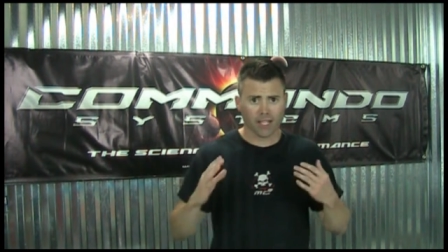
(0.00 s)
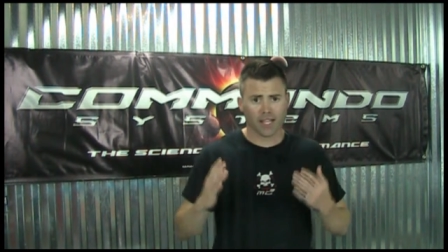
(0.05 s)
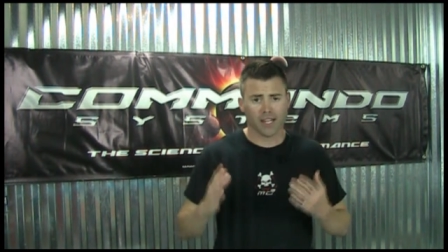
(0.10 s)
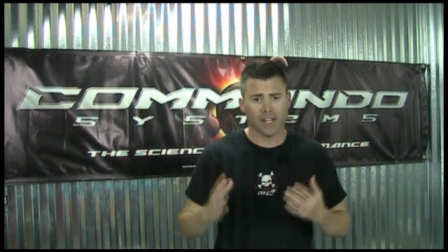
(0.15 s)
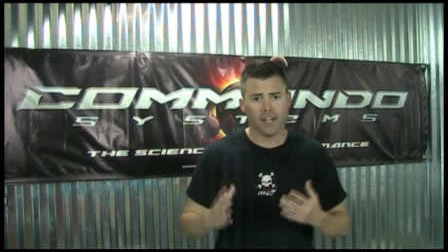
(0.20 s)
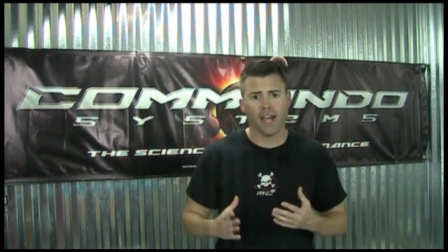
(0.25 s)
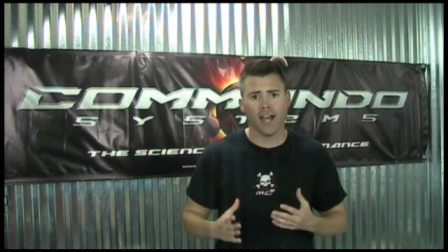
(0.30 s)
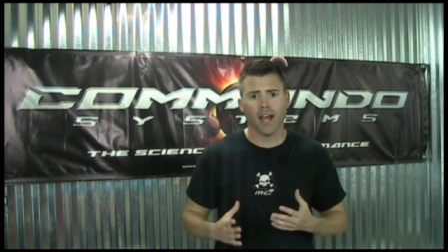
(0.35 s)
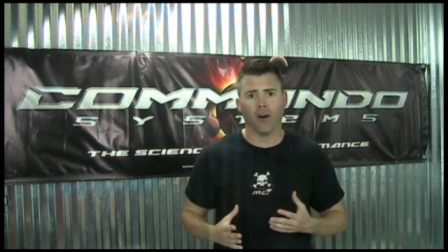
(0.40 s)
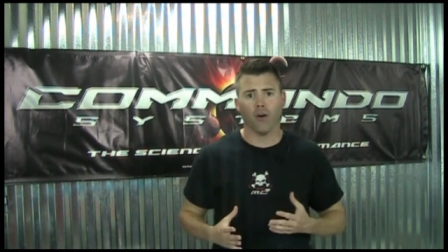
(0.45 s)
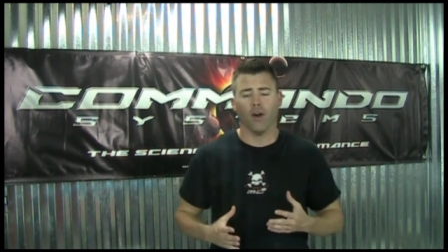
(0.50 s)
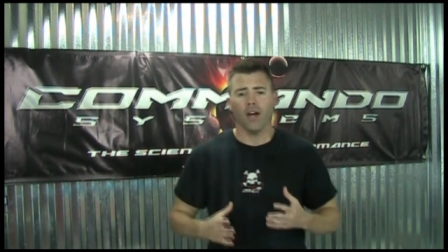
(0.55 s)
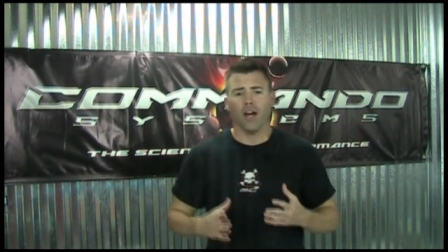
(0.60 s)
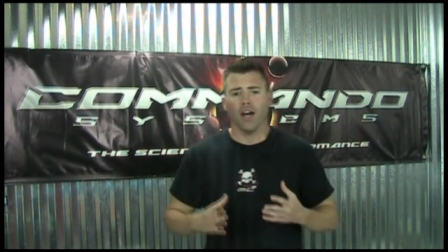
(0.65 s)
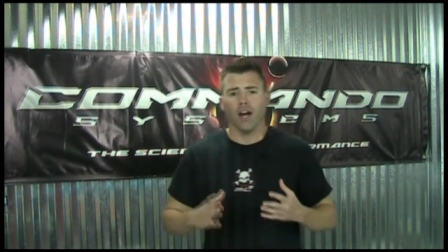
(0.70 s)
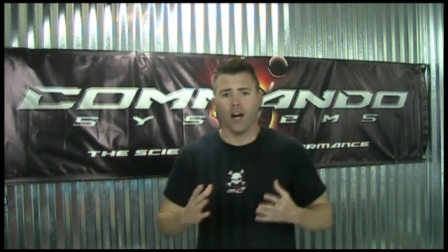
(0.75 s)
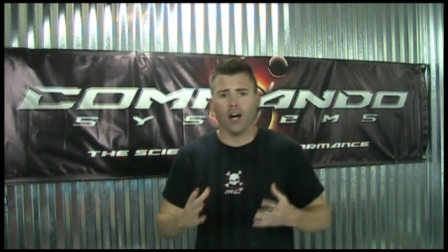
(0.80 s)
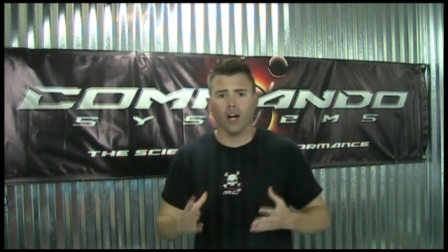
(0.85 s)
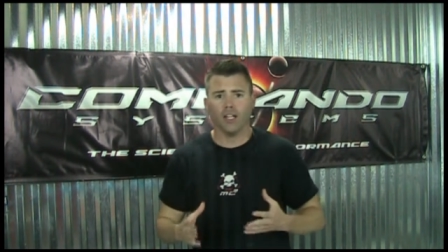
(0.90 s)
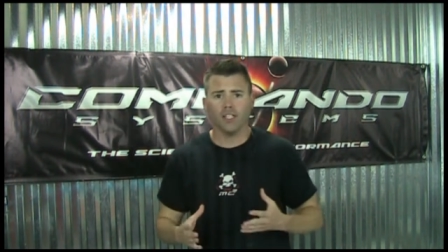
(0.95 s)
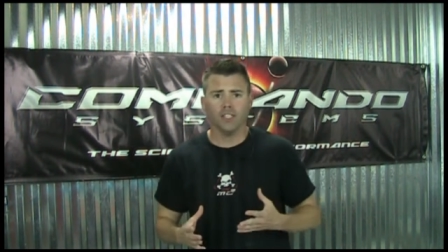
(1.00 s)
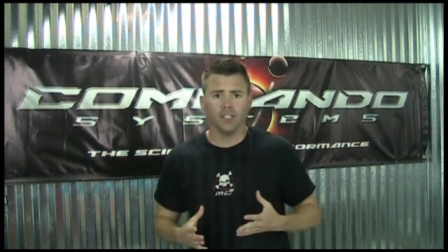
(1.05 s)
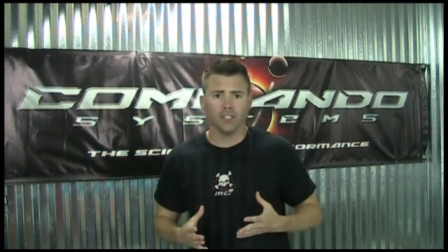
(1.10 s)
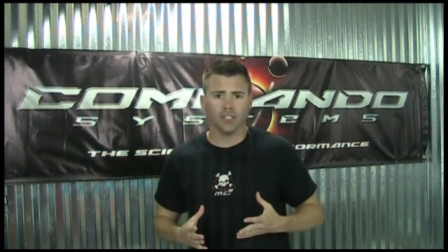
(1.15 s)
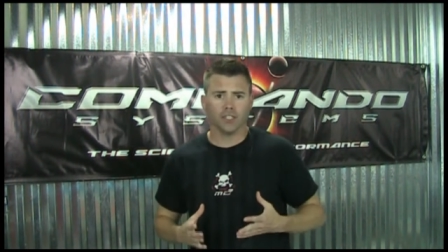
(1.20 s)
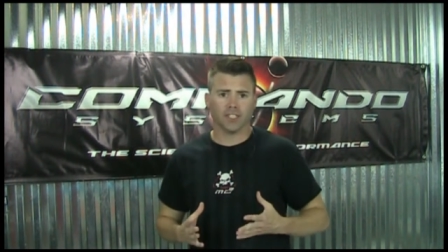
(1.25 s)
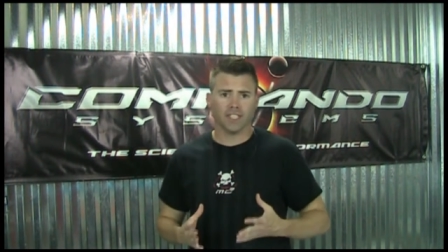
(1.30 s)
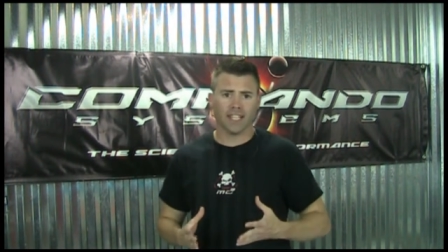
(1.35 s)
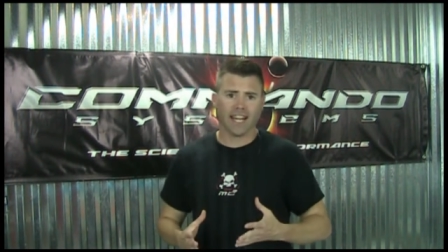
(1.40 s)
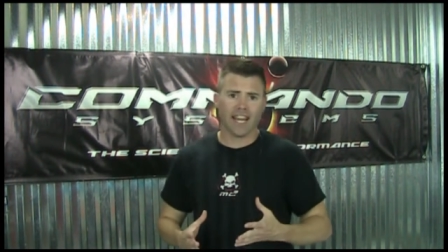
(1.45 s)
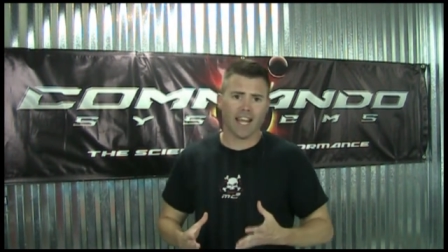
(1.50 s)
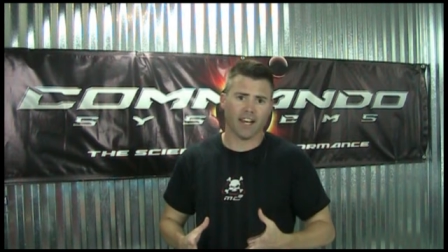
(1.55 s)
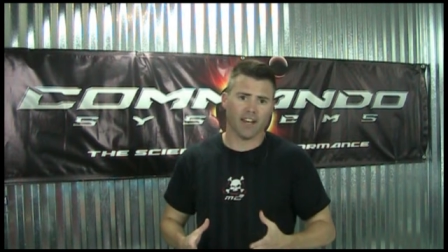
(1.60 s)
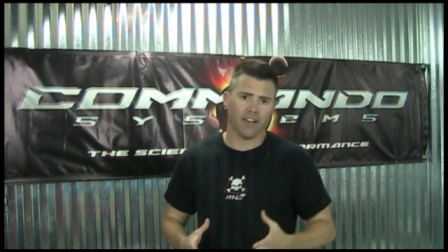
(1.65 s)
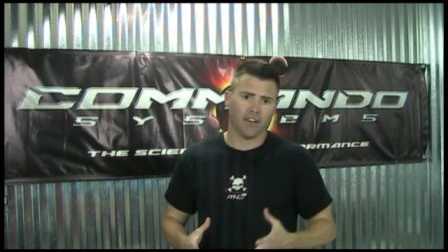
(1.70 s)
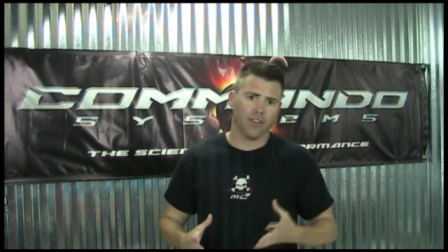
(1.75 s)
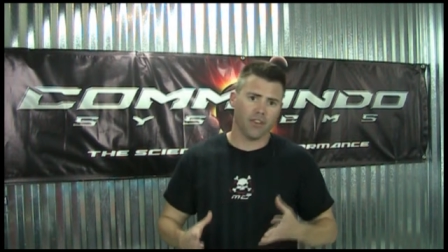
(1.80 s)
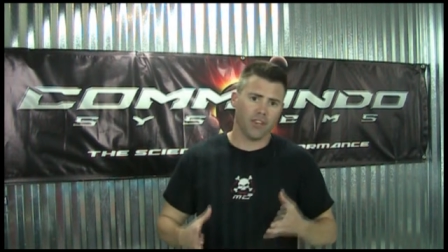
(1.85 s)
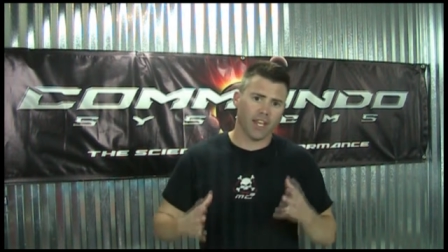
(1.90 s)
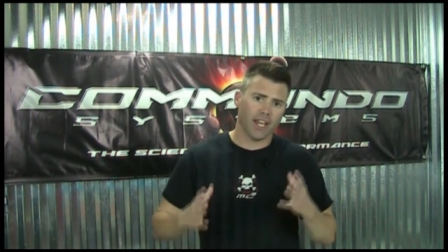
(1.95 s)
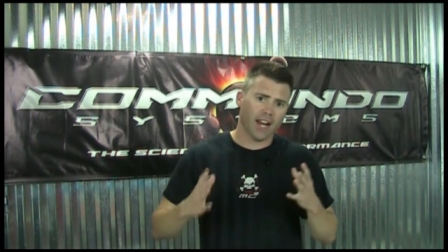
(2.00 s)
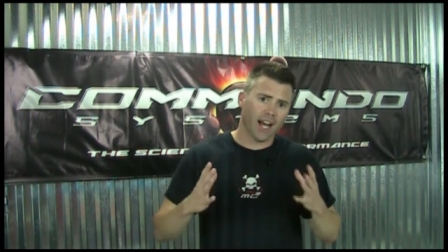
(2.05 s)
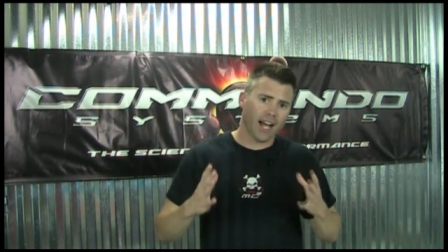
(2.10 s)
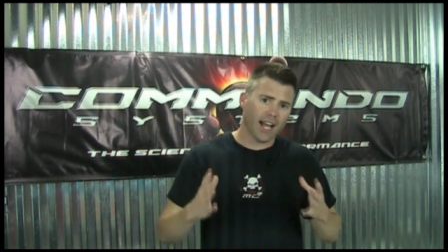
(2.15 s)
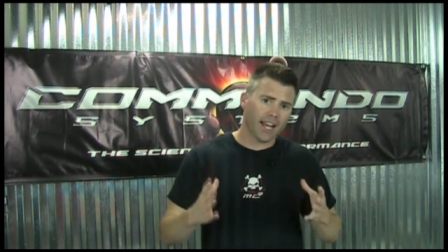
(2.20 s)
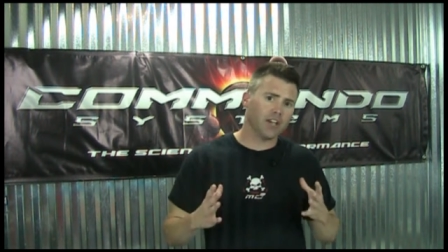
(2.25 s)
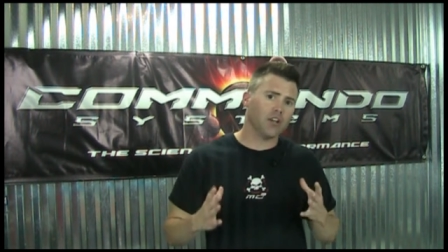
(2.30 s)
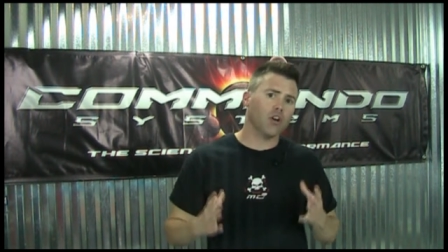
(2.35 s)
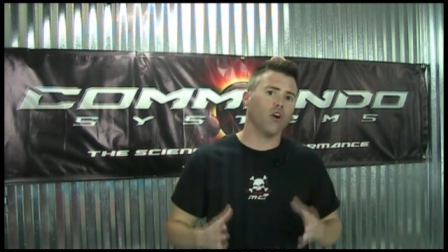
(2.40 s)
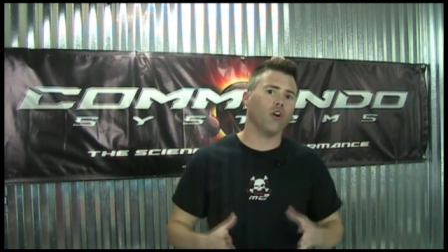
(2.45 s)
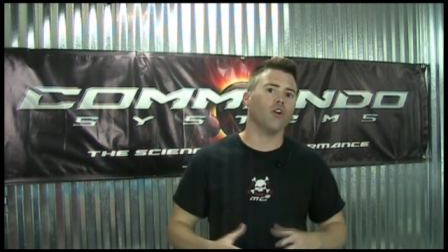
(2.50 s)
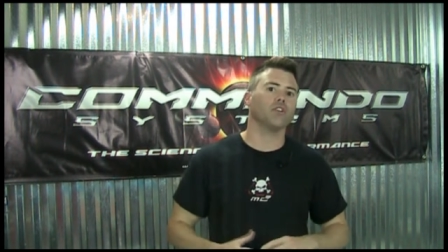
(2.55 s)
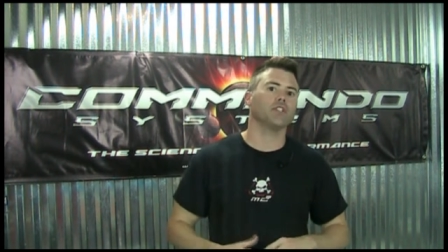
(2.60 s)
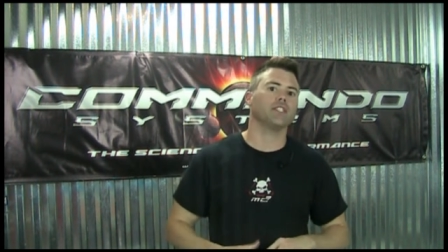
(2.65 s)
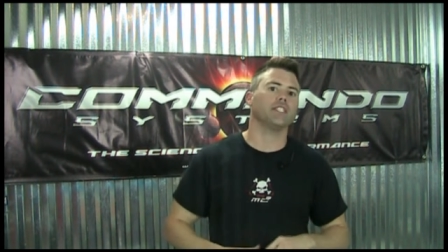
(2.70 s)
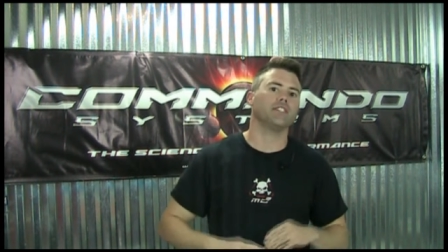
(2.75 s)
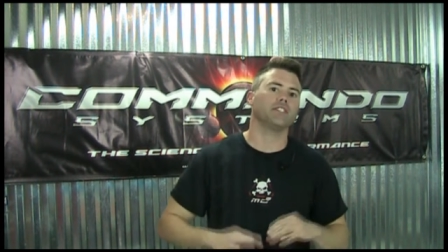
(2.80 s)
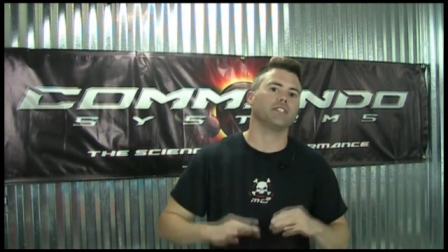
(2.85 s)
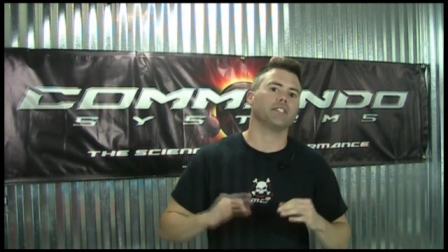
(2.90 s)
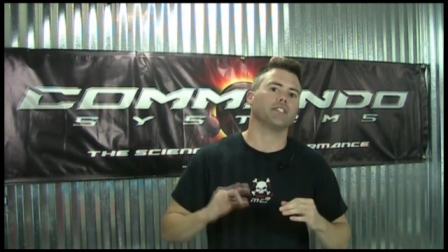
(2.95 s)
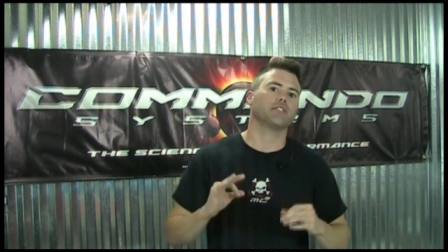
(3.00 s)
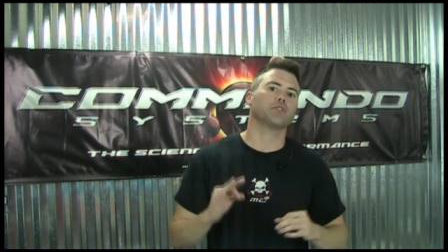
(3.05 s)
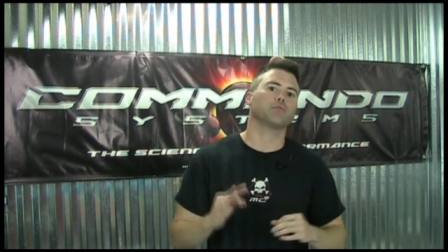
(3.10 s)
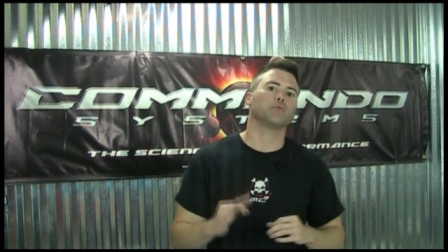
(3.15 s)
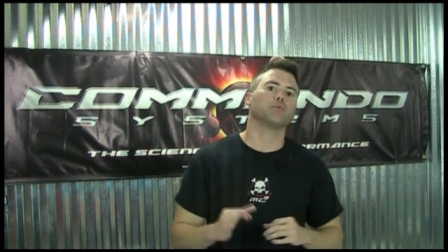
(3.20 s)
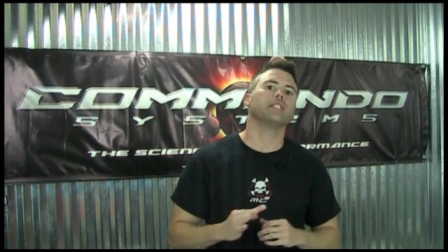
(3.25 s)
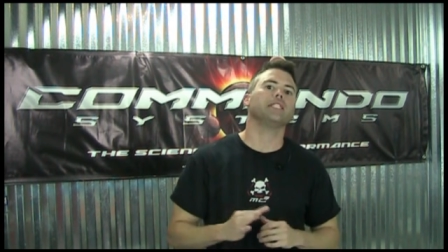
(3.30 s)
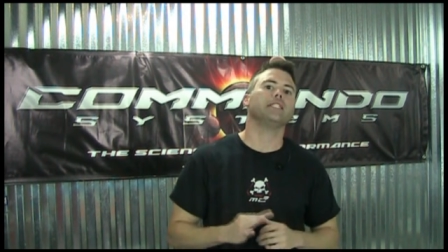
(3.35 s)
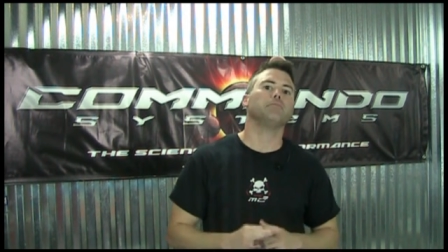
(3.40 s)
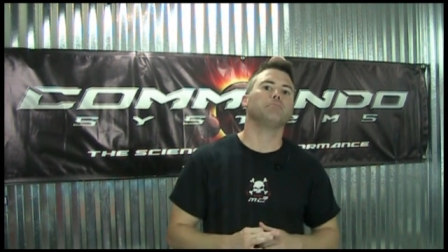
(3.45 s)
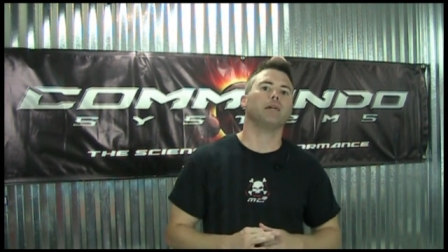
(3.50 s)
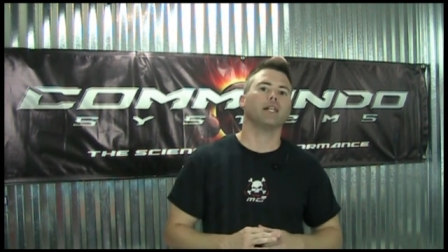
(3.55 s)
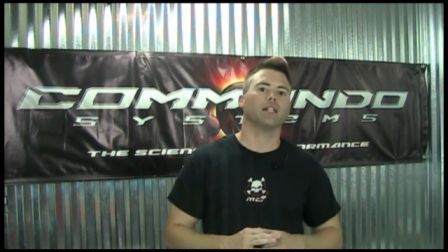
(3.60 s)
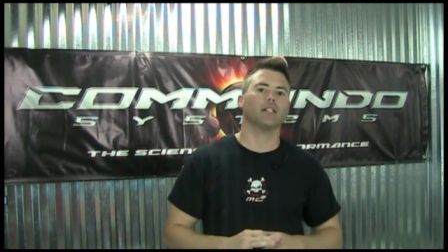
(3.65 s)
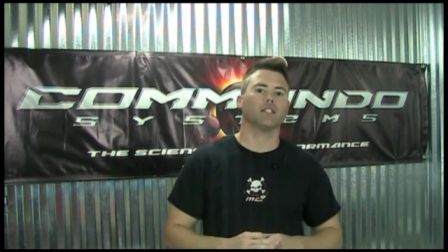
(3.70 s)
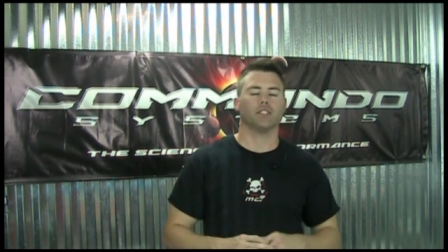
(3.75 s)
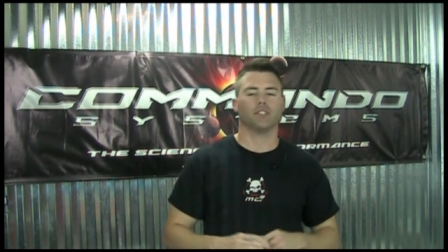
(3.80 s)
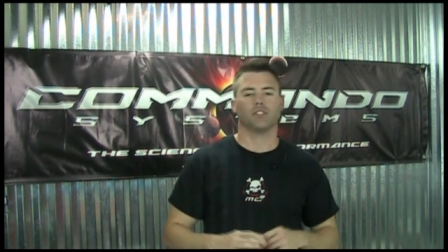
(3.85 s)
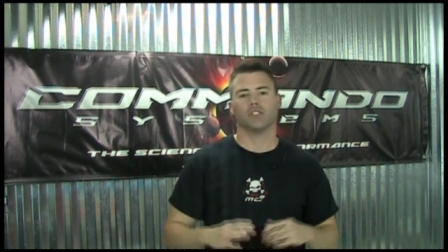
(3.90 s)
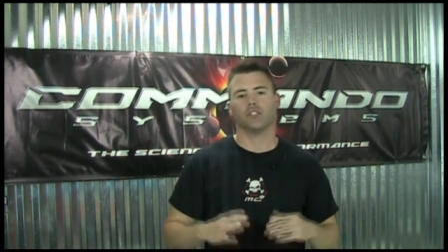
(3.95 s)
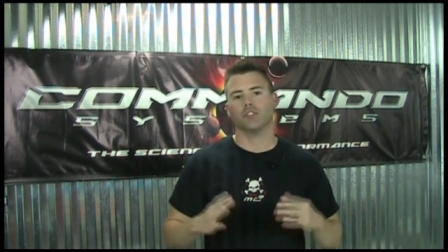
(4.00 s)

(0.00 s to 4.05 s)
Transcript: Now, understand that I call these the three pillars.